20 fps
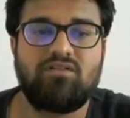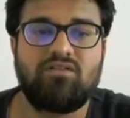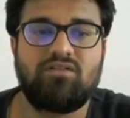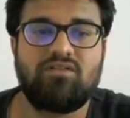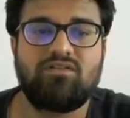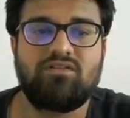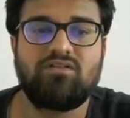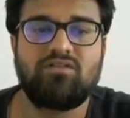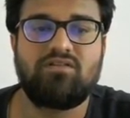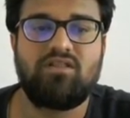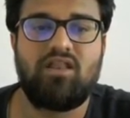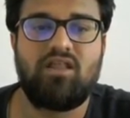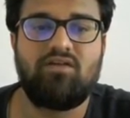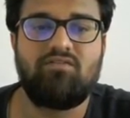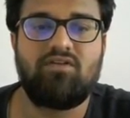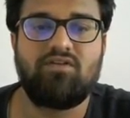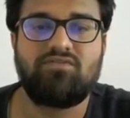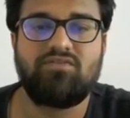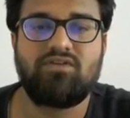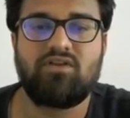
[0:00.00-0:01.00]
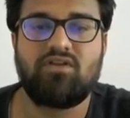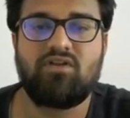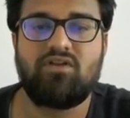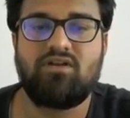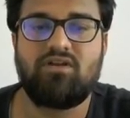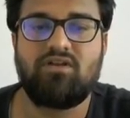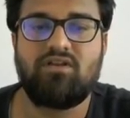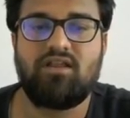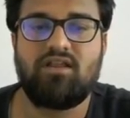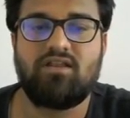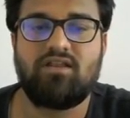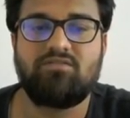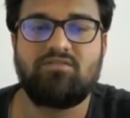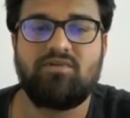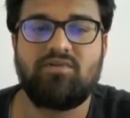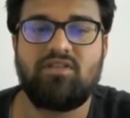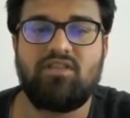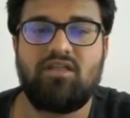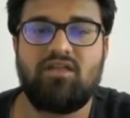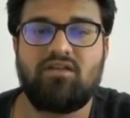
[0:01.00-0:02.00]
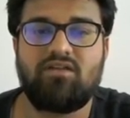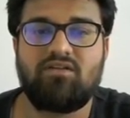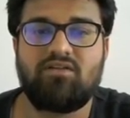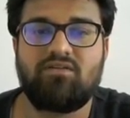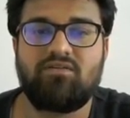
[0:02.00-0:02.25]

This is the level of security that has been there.